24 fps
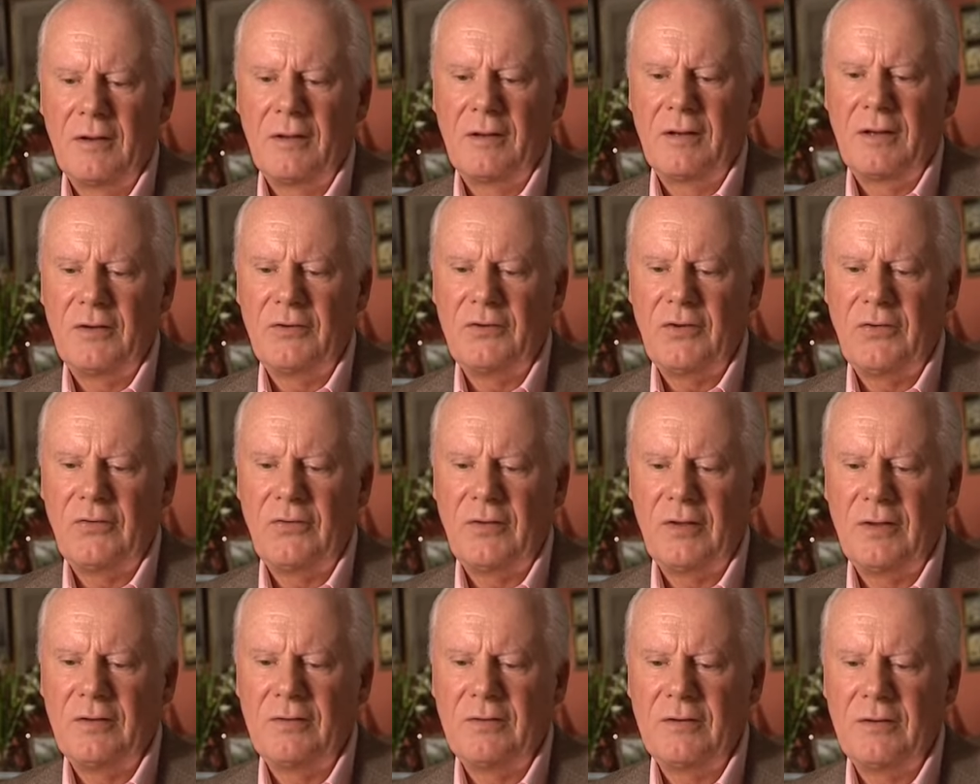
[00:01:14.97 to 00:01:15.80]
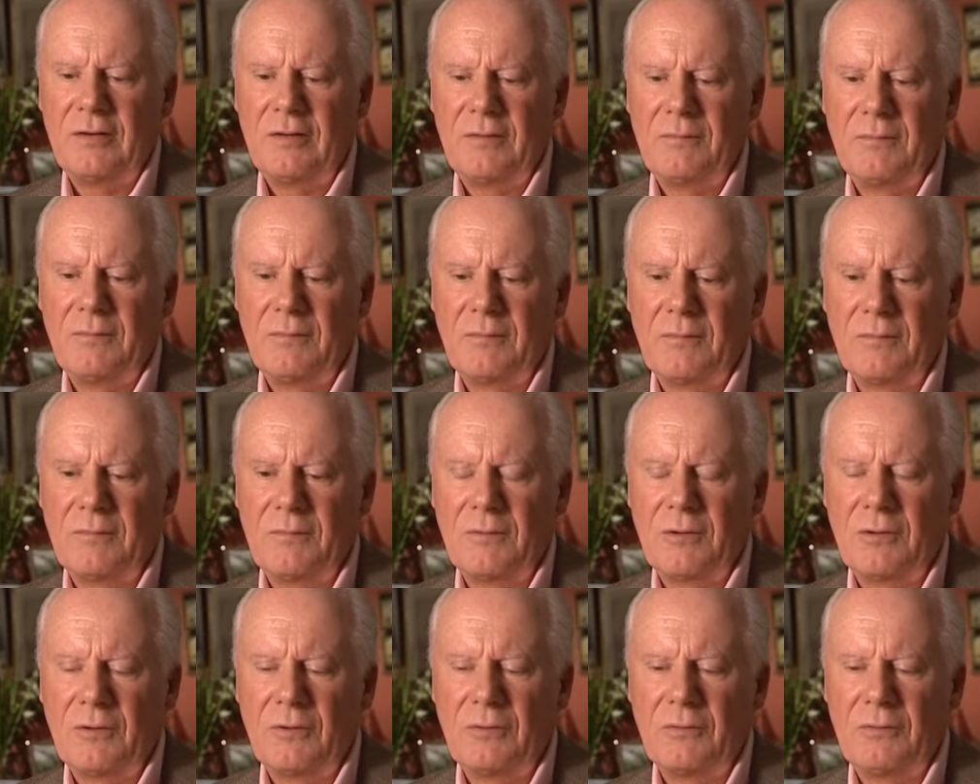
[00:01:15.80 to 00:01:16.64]
and I just said to him,
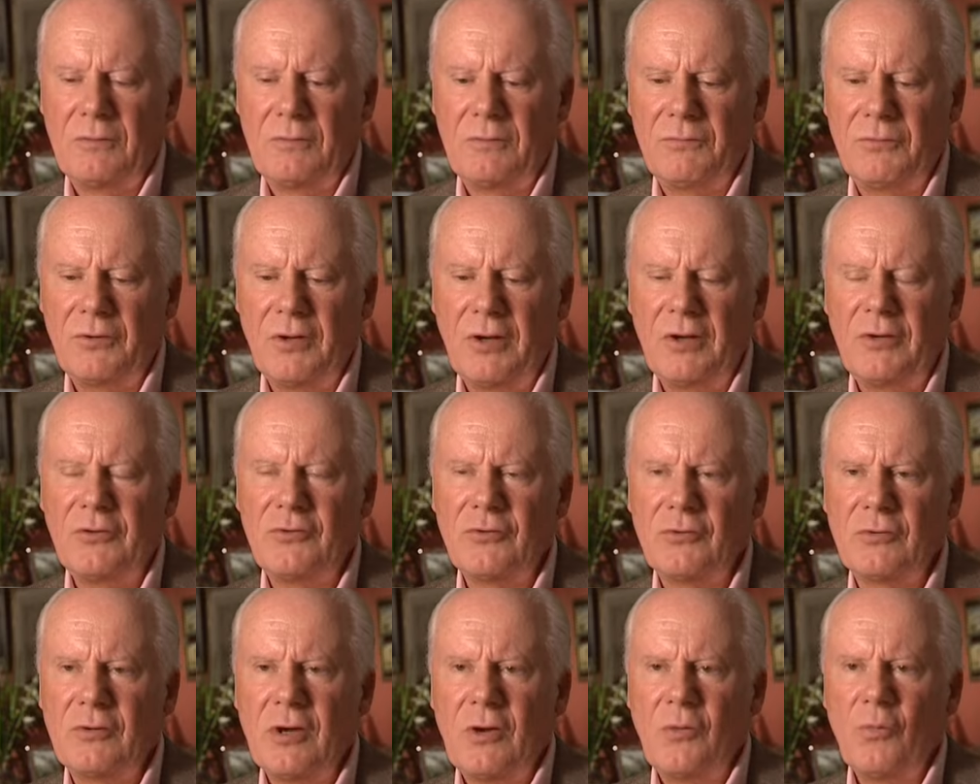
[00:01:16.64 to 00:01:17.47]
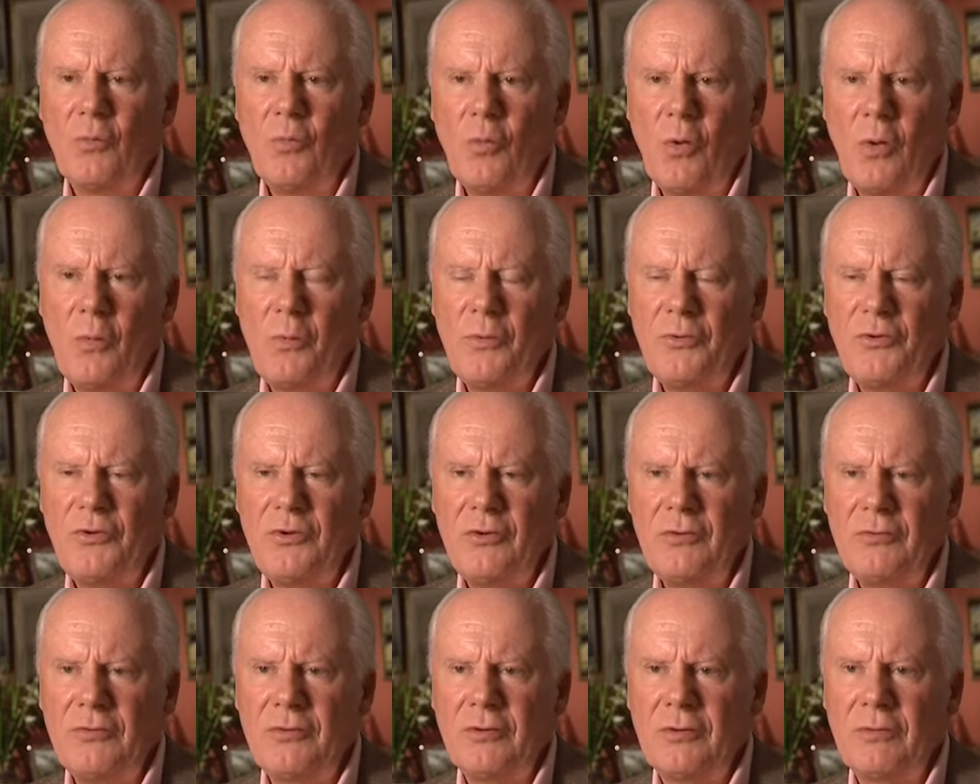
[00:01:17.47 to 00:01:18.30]
"Oh, Nigel, what would
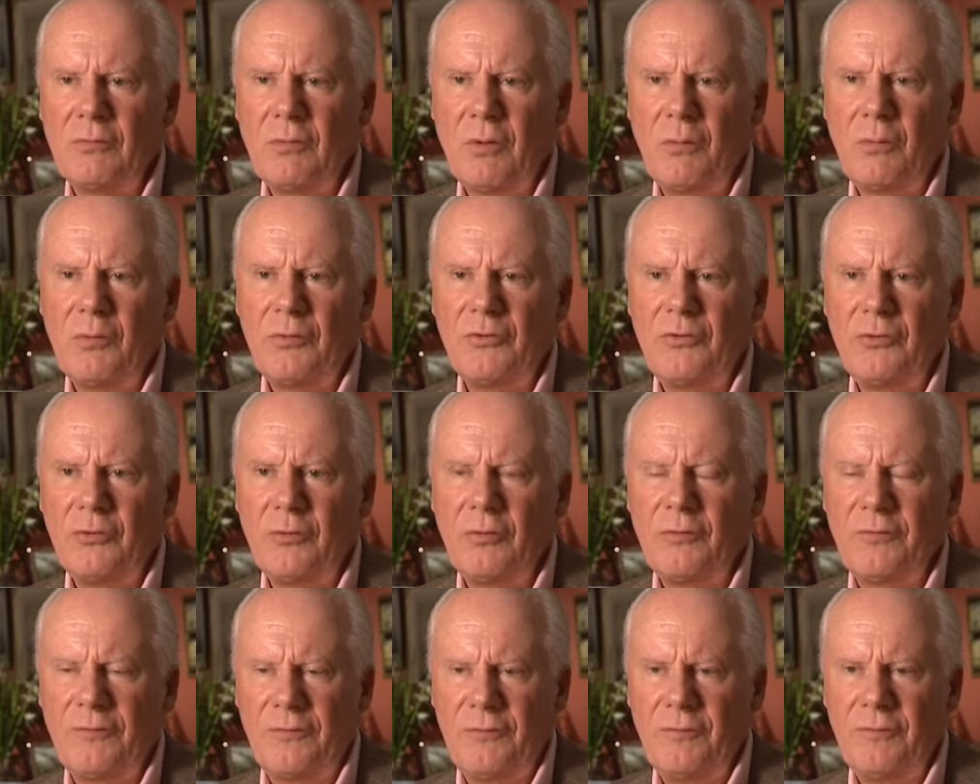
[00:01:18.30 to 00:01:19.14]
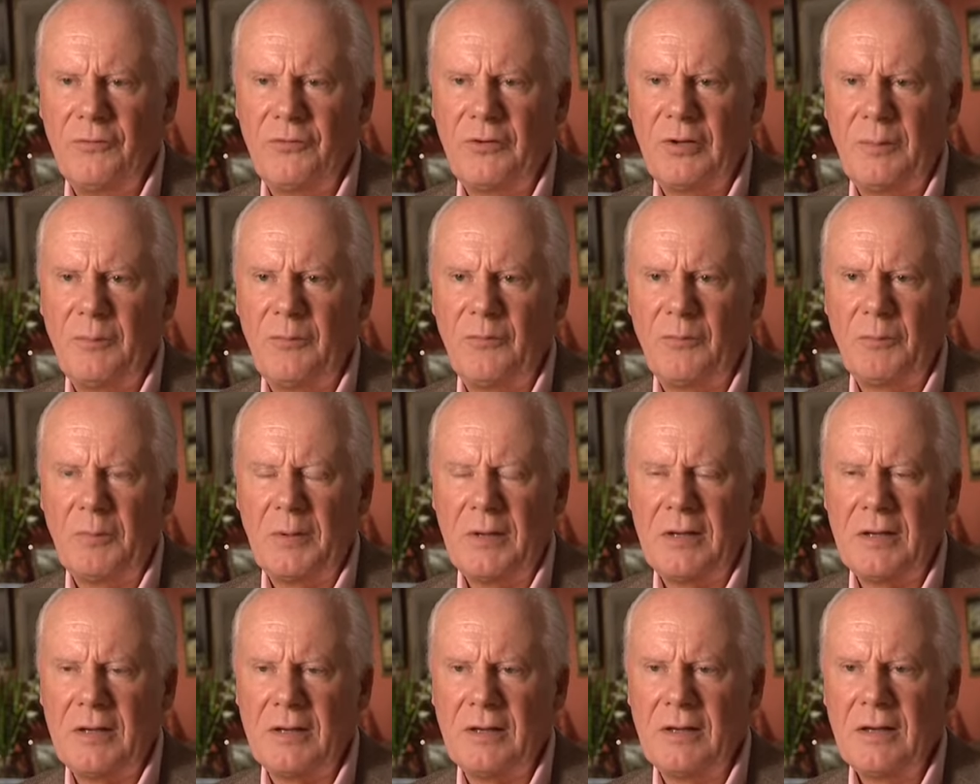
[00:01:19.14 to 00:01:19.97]
you do? What would your tips
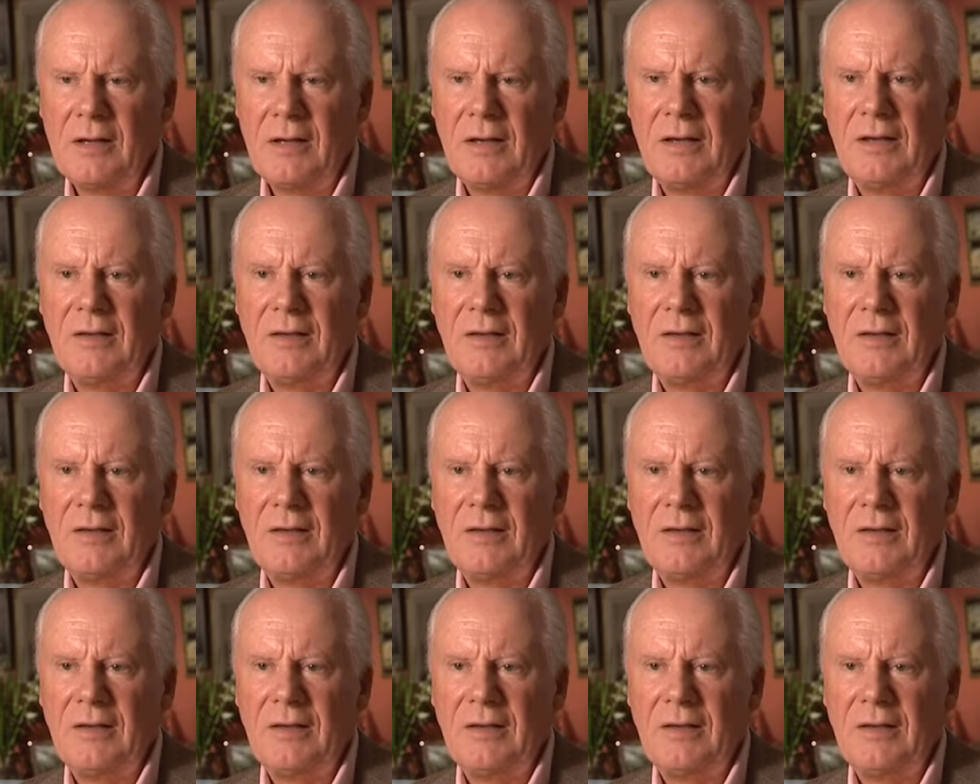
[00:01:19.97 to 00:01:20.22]
be?"